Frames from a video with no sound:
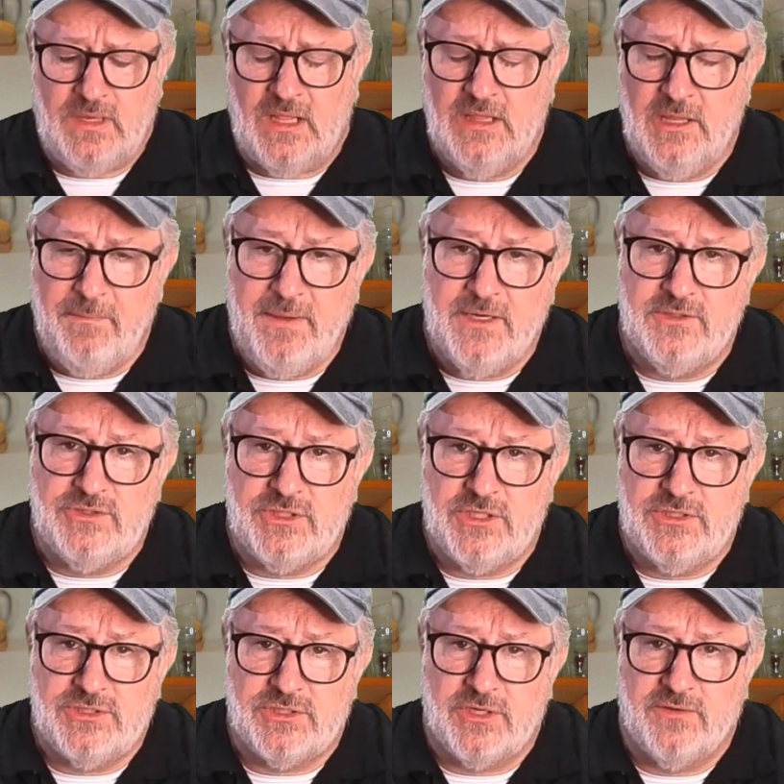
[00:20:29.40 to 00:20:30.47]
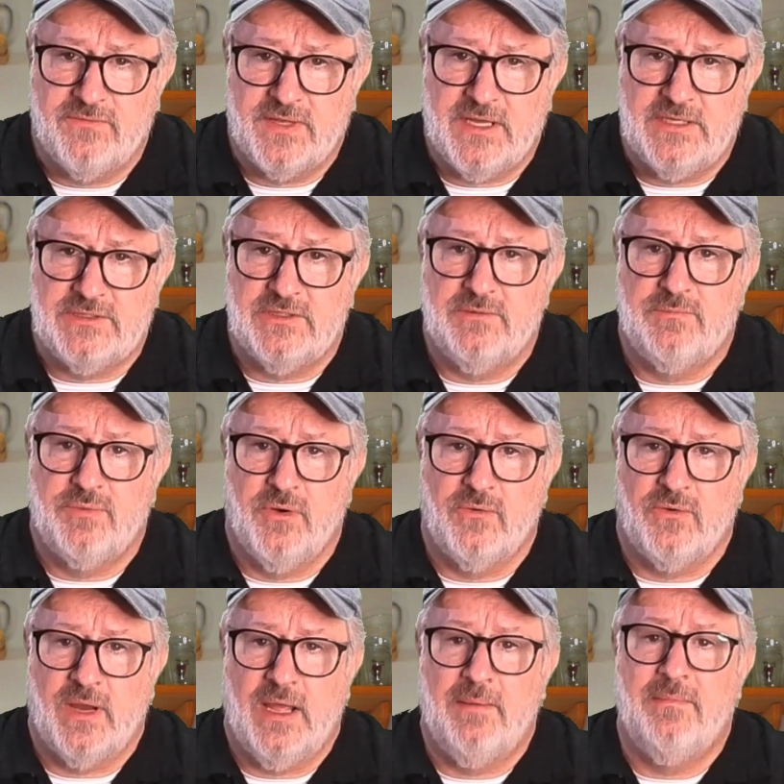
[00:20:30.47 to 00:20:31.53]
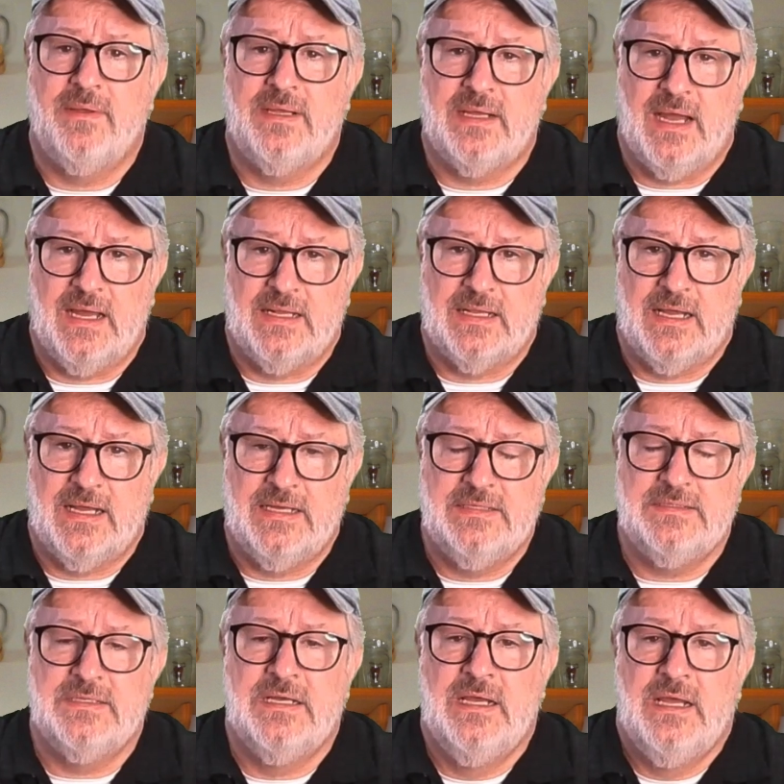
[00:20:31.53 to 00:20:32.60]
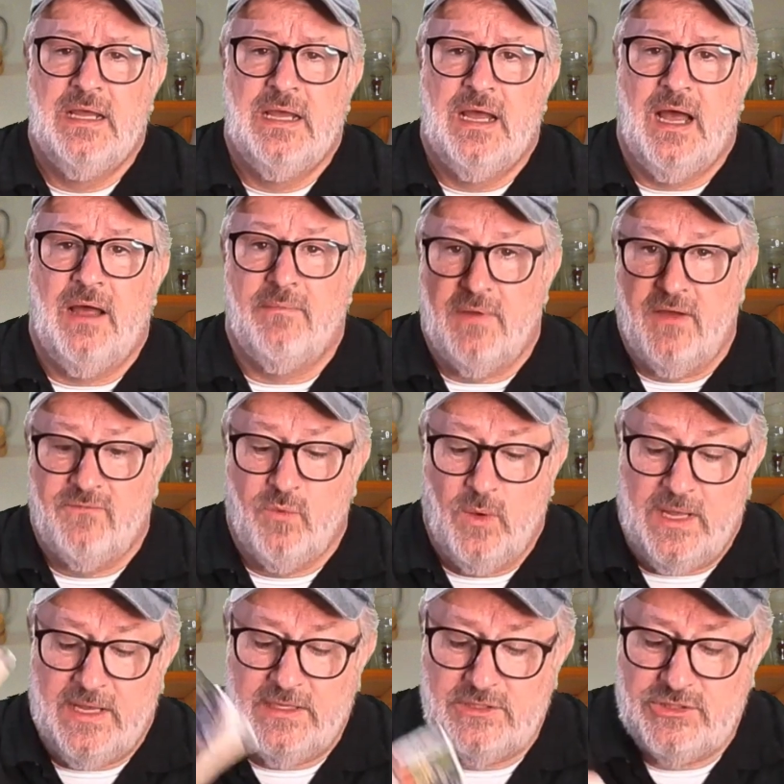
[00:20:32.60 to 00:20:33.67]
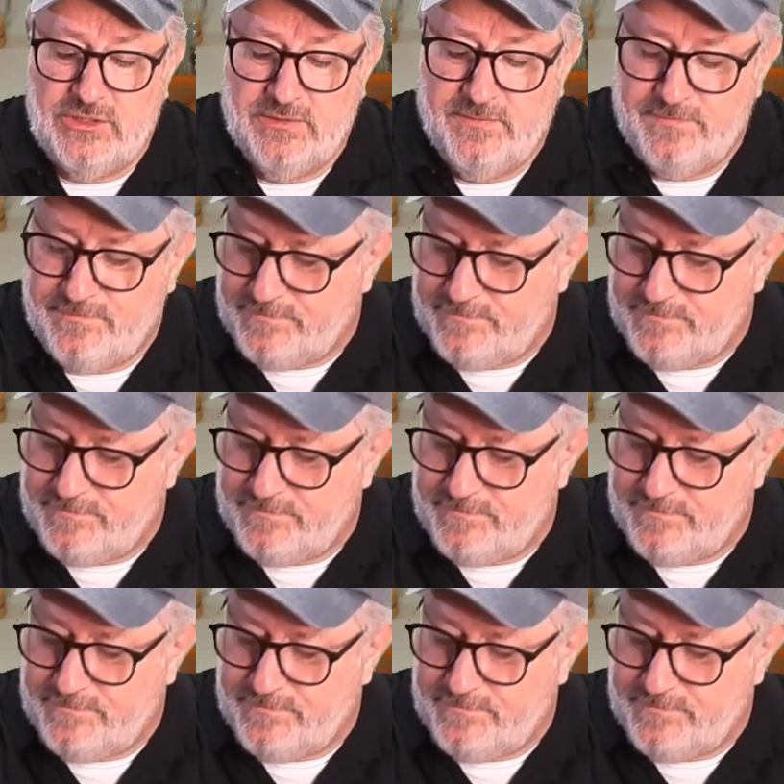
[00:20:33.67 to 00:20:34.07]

the Beer Judge Certification Program guidelines, of which,